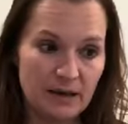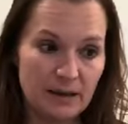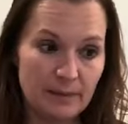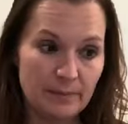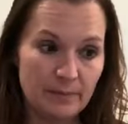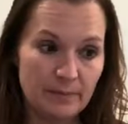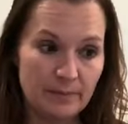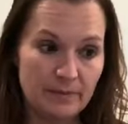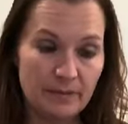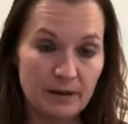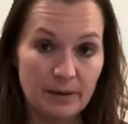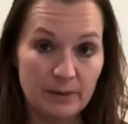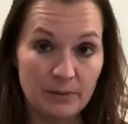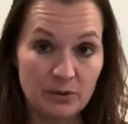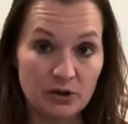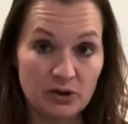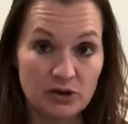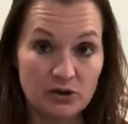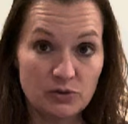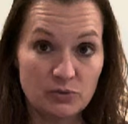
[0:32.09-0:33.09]
I'm
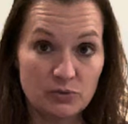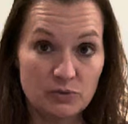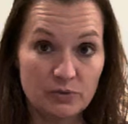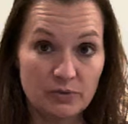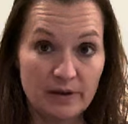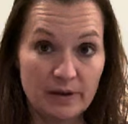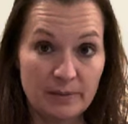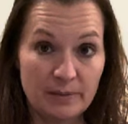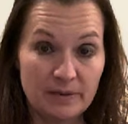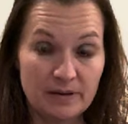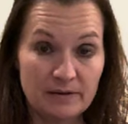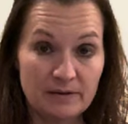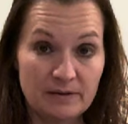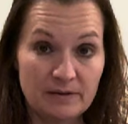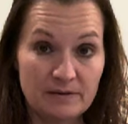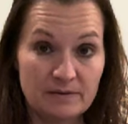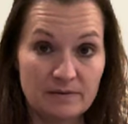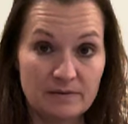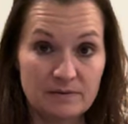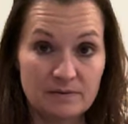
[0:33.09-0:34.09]
going to do them in
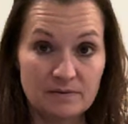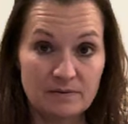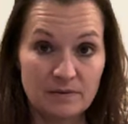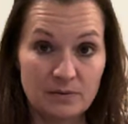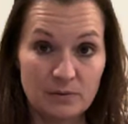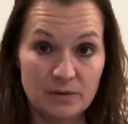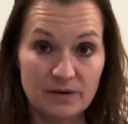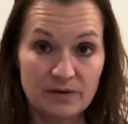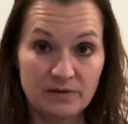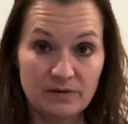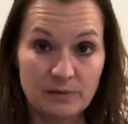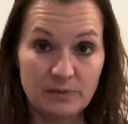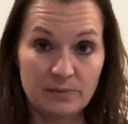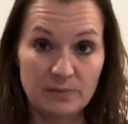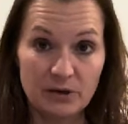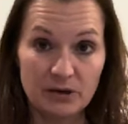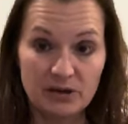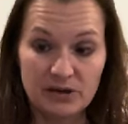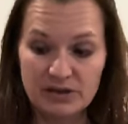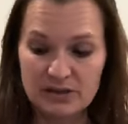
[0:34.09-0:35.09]
3 different
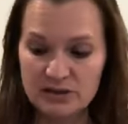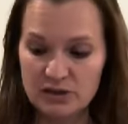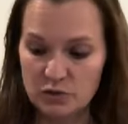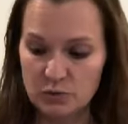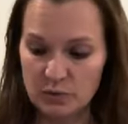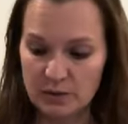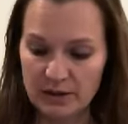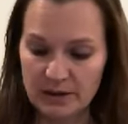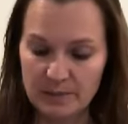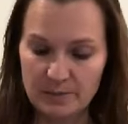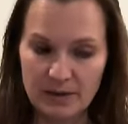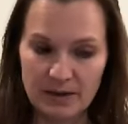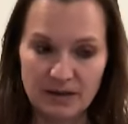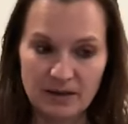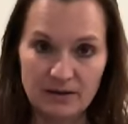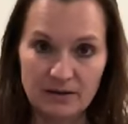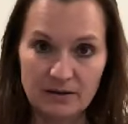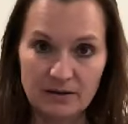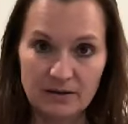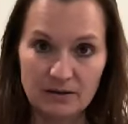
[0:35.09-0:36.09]
parts. So we're going to make
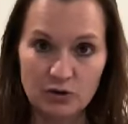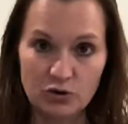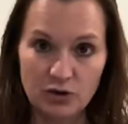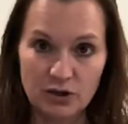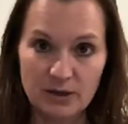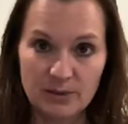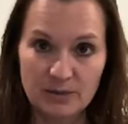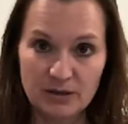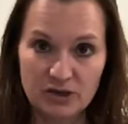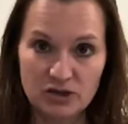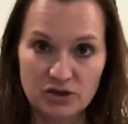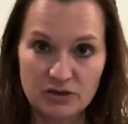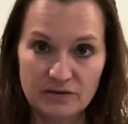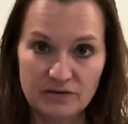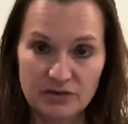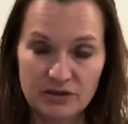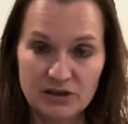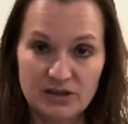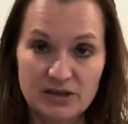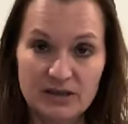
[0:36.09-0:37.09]
the cookie mixture
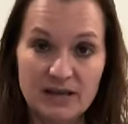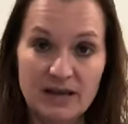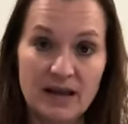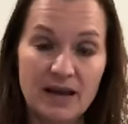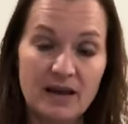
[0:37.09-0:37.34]
first.